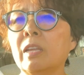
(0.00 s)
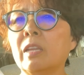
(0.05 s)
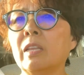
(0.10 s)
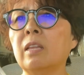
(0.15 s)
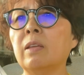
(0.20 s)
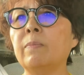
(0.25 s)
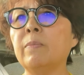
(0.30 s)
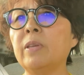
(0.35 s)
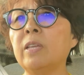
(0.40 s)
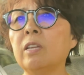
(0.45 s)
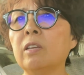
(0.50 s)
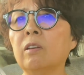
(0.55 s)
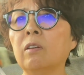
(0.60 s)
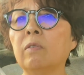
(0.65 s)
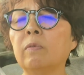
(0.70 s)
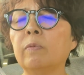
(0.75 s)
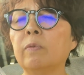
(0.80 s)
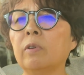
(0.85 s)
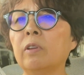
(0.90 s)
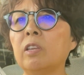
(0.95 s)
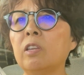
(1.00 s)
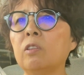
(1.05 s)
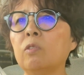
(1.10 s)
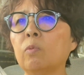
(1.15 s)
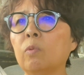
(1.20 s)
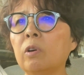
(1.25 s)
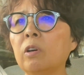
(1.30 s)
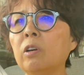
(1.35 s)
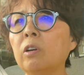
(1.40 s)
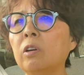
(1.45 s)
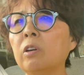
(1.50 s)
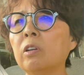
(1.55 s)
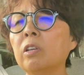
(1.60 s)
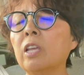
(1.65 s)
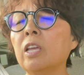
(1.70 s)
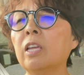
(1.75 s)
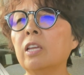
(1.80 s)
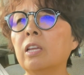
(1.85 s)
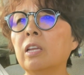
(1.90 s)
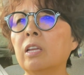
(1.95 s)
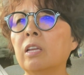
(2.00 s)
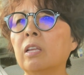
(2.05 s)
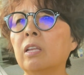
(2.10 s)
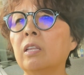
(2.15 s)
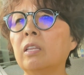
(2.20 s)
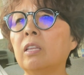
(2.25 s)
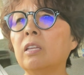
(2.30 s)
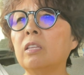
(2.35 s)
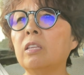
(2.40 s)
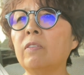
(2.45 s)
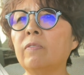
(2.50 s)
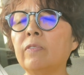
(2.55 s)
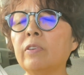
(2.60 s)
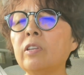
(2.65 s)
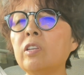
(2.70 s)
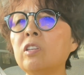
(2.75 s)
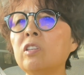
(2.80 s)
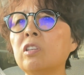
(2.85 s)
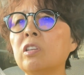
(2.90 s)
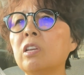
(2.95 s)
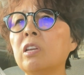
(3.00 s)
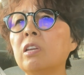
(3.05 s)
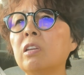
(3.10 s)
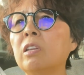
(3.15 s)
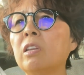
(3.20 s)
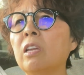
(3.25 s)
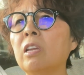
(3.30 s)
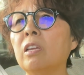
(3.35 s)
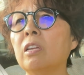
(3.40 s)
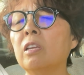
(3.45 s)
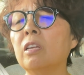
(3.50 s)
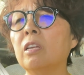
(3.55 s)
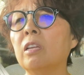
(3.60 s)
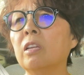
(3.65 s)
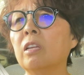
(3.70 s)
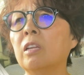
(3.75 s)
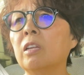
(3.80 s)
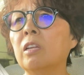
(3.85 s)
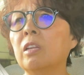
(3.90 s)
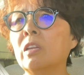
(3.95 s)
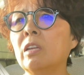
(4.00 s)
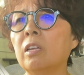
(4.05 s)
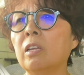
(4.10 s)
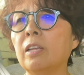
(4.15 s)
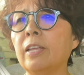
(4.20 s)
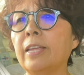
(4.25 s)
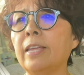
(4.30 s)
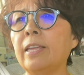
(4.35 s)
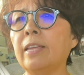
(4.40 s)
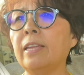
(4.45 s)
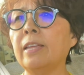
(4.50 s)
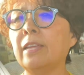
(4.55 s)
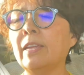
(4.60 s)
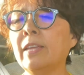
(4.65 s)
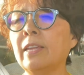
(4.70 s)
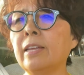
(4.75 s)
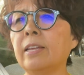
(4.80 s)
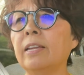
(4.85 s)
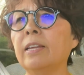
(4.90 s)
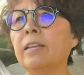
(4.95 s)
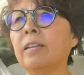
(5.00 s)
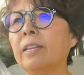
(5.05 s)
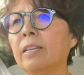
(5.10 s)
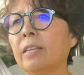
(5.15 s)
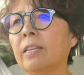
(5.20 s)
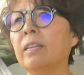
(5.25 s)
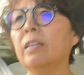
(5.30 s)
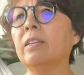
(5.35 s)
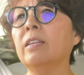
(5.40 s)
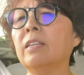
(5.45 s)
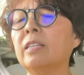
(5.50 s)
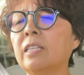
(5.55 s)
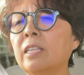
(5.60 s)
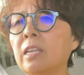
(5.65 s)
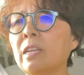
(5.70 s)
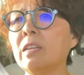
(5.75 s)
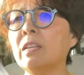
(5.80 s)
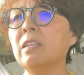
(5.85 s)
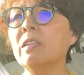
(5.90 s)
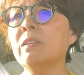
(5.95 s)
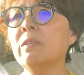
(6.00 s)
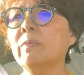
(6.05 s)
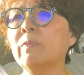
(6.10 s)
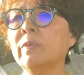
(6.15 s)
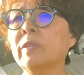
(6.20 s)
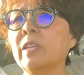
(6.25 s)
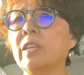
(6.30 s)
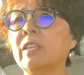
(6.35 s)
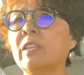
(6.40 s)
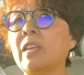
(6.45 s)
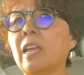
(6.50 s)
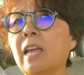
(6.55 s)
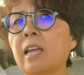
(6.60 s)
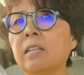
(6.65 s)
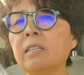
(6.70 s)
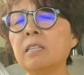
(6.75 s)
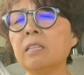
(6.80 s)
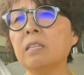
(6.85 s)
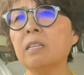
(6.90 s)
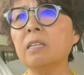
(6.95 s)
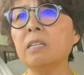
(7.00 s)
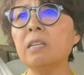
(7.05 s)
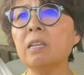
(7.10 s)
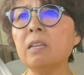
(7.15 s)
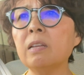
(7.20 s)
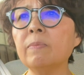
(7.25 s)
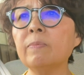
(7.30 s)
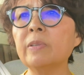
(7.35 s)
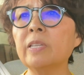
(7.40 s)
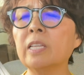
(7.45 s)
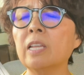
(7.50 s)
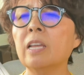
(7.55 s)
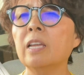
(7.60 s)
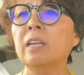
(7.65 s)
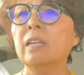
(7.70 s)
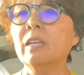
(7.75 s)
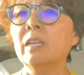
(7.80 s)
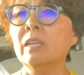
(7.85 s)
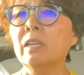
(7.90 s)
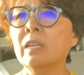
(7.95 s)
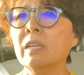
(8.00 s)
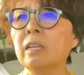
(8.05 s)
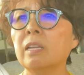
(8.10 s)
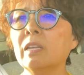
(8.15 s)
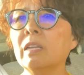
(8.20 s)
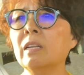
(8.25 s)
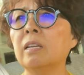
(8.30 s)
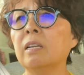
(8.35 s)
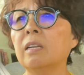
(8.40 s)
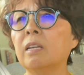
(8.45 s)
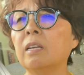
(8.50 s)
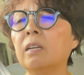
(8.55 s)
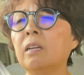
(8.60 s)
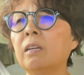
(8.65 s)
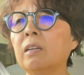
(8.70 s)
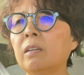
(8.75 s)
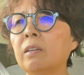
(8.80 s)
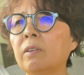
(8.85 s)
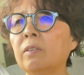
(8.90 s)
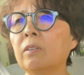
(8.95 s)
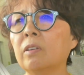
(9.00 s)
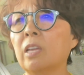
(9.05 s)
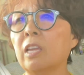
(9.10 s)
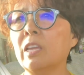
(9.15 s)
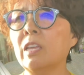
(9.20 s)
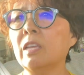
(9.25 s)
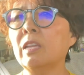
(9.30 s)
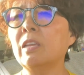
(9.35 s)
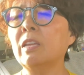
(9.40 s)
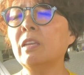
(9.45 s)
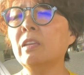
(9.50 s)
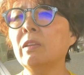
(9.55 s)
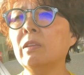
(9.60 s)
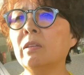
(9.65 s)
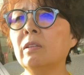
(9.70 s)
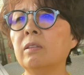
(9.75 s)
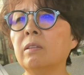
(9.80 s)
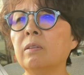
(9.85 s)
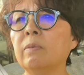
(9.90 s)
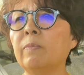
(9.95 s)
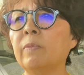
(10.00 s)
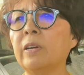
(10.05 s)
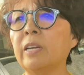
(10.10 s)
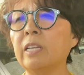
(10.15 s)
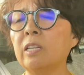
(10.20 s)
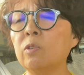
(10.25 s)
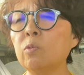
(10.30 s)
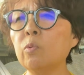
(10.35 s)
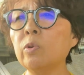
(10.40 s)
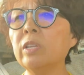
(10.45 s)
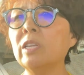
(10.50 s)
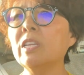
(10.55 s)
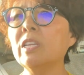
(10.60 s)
the meaning of each word, the definition, and synonyms and antonyms, Okay, and by doing